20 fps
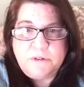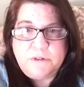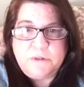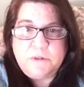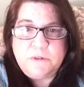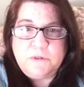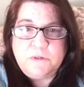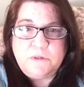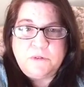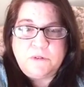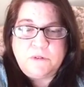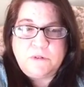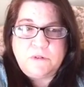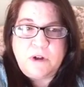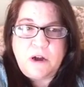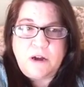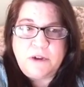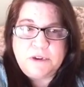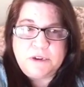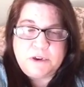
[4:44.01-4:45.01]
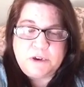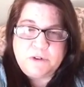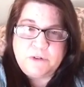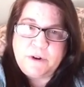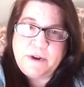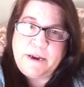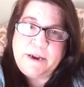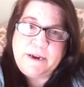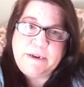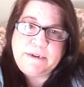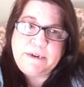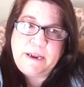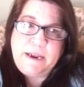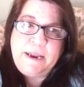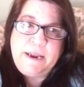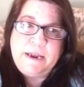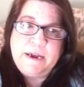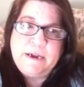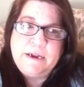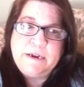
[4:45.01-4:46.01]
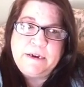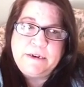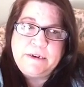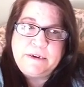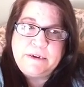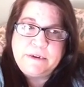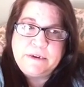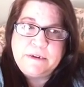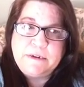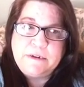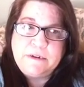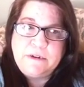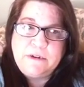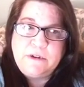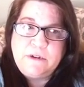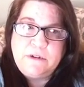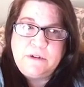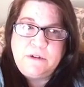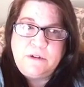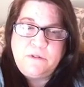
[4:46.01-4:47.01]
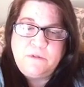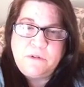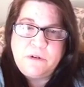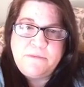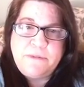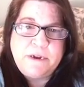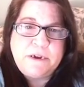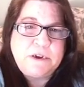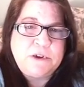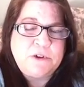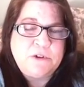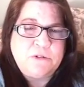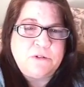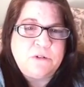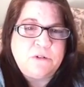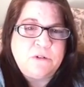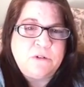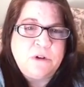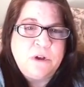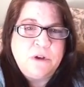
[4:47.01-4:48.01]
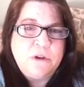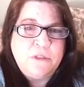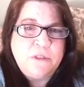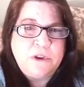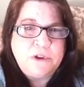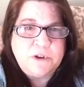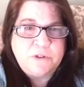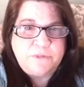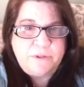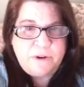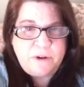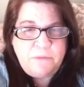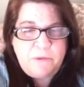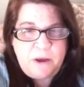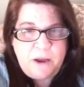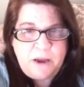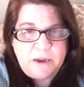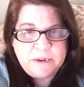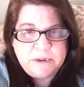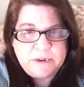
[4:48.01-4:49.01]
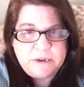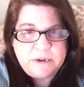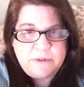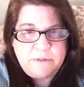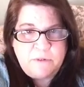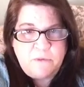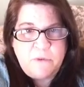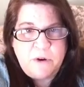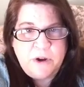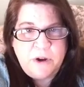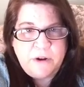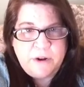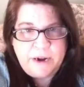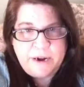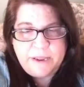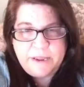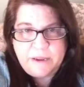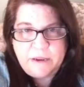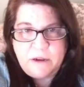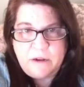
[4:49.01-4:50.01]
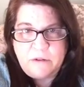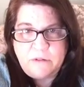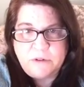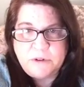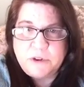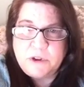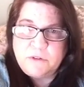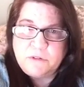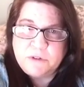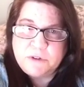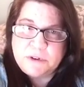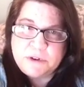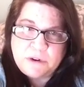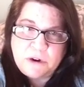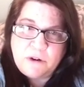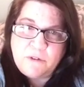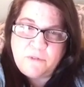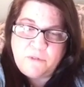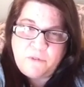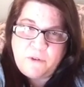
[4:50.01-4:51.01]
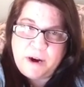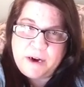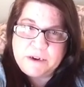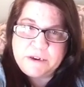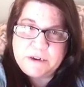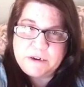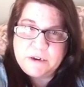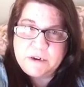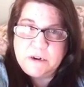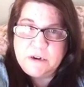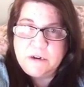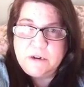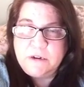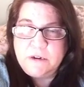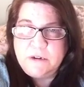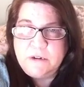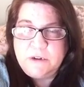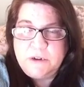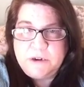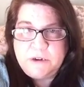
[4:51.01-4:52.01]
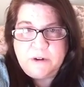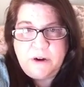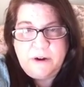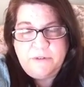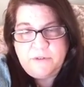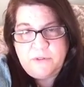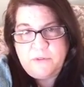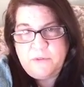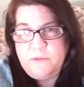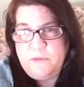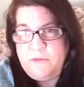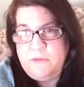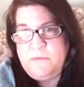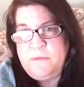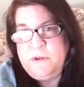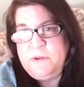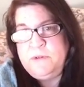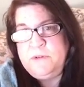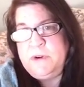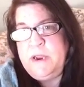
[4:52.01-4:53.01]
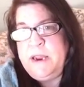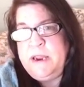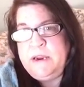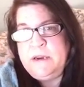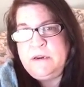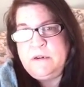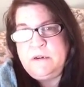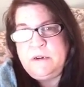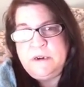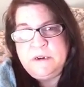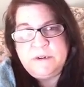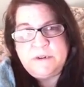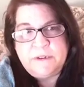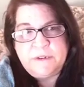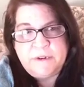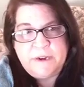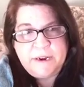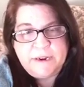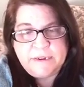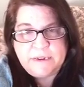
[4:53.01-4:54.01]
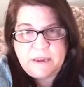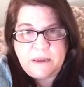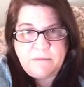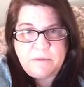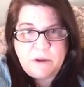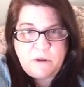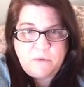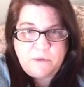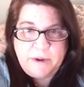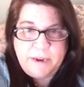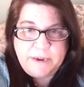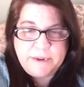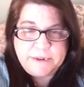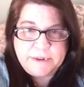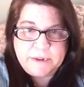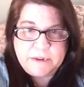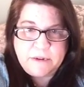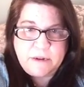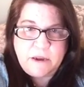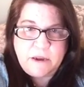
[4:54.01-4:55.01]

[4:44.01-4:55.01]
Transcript: So concentrate, and you want to make sure that you're very positive on what you're letting go, so you can start fresh, after the full moon and into the next coming weeks.